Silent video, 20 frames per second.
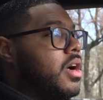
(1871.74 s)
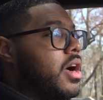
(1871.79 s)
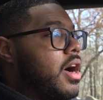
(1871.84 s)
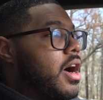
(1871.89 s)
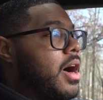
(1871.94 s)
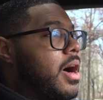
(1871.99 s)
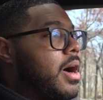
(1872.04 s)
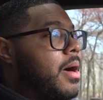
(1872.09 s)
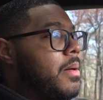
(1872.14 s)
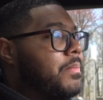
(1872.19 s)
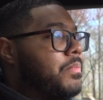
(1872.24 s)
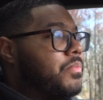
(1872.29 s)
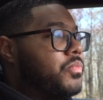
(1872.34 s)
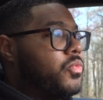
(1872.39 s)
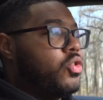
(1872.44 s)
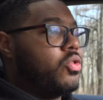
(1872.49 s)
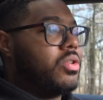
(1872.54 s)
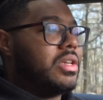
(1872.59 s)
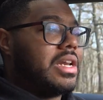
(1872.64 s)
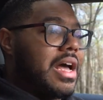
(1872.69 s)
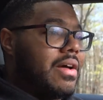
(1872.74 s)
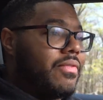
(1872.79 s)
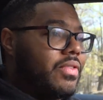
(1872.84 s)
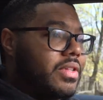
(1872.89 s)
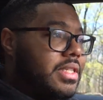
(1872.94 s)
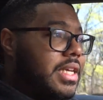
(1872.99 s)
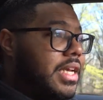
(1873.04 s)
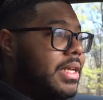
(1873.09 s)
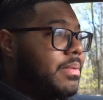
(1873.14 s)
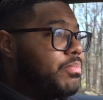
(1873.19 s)
You can have
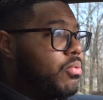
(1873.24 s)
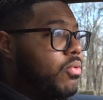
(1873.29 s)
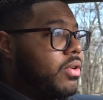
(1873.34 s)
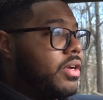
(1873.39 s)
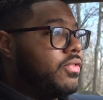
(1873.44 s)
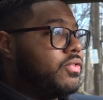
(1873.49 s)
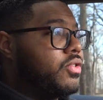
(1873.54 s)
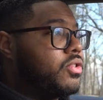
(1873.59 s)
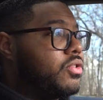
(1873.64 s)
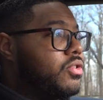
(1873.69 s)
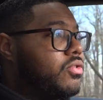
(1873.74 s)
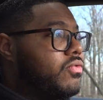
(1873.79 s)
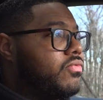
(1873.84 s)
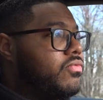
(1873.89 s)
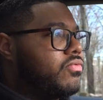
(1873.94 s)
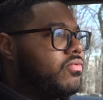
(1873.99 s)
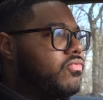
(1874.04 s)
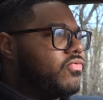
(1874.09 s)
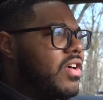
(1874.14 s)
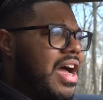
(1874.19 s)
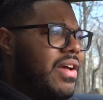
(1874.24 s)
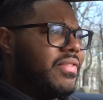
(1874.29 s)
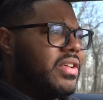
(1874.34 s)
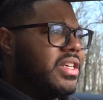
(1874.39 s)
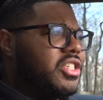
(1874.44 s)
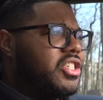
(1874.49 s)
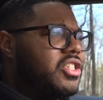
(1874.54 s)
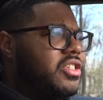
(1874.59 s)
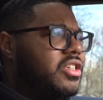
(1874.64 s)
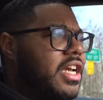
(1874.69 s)
a 10.5
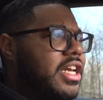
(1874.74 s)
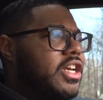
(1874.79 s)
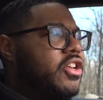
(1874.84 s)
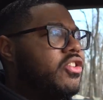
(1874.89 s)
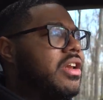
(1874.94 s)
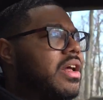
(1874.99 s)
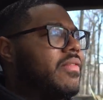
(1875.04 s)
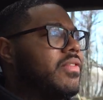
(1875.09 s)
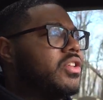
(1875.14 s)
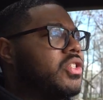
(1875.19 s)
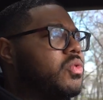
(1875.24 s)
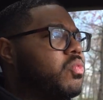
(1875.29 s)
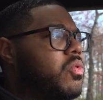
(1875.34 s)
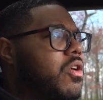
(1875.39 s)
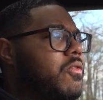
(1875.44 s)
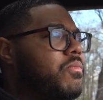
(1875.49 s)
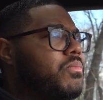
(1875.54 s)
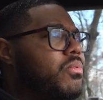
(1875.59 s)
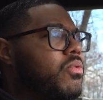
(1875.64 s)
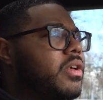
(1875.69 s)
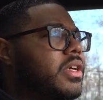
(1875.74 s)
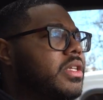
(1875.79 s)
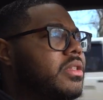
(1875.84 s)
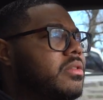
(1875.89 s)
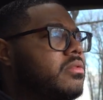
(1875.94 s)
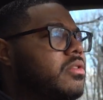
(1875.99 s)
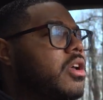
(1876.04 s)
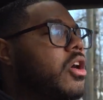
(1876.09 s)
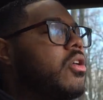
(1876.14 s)
inch and you can have a 12 point,